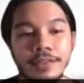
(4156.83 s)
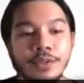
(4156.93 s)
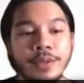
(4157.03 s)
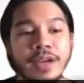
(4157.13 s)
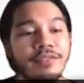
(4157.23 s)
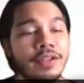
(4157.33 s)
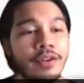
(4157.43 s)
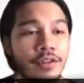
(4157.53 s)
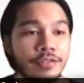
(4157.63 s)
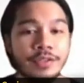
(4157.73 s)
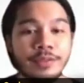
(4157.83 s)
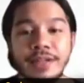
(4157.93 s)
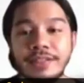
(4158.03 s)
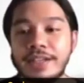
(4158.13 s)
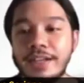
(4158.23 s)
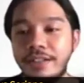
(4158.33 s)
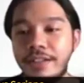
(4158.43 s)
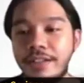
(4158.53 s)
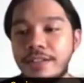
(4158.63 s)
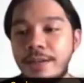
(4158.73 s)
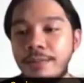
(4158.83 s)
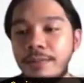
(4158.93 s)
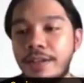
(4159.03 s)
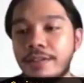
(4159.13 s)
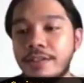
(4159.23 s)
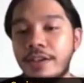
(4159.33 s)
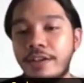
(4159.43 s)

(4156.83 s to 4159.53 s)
So we have like all these brand guidelines templates.